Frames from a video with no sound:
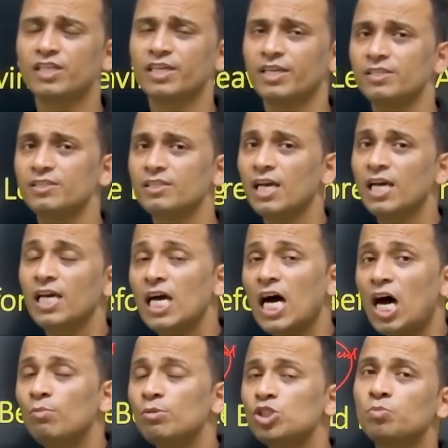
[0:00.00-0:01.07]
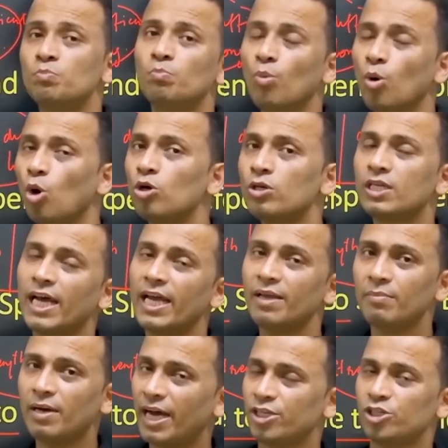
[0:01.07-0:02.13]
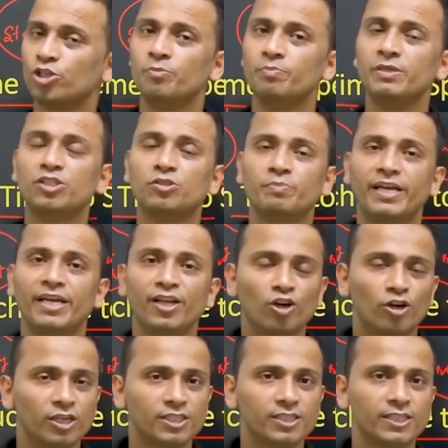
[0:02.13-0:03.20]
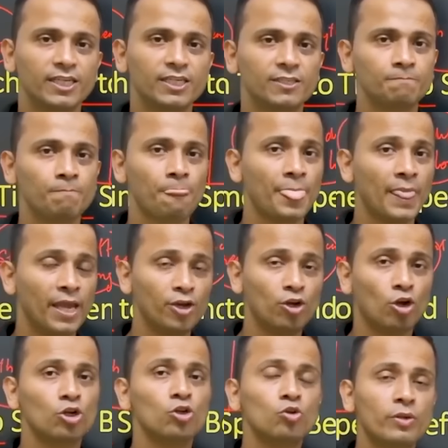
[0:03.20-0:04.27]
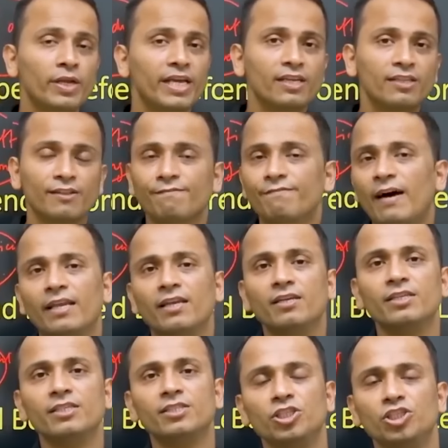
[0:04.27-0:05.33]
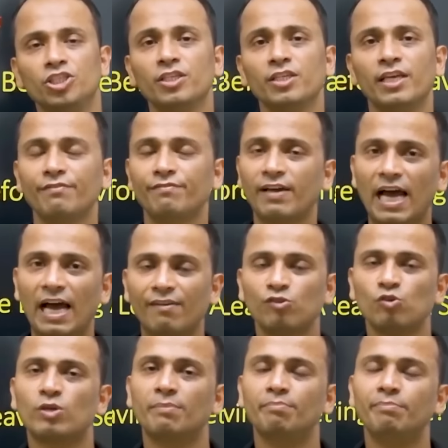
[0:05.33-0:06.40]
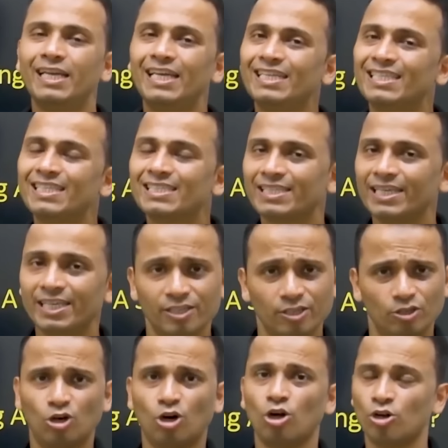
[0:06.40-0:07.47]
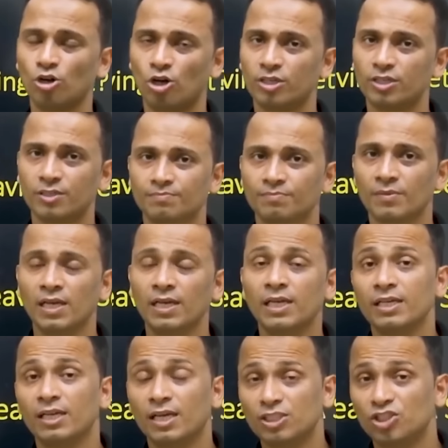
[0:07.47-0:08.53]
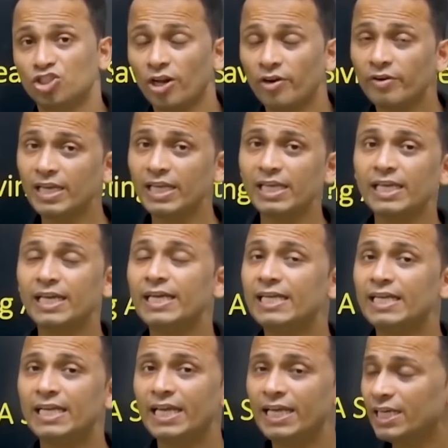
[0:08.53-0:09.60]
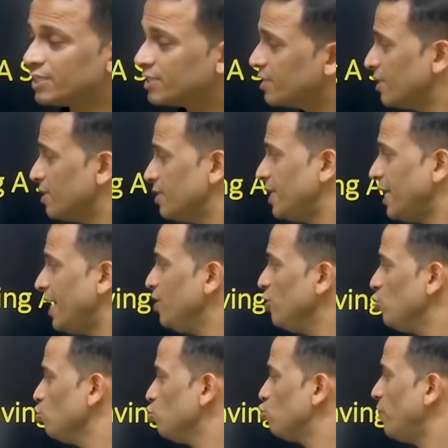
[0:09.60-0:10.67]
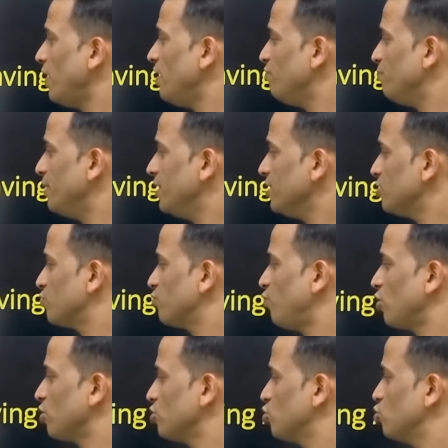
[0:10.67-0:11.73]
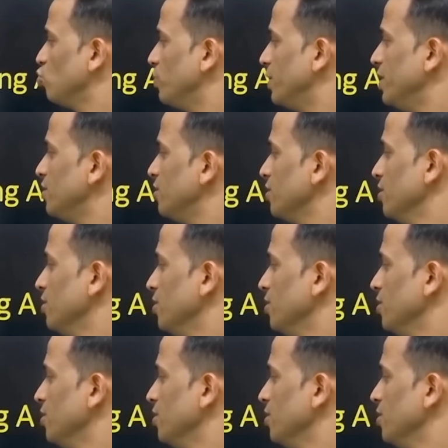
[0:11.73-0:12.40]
seconds, how much more time I should be spending on a set in order to take the final decision if I have to complete this set or not. Now, generally, it takes 10 to 12 minutes for a student,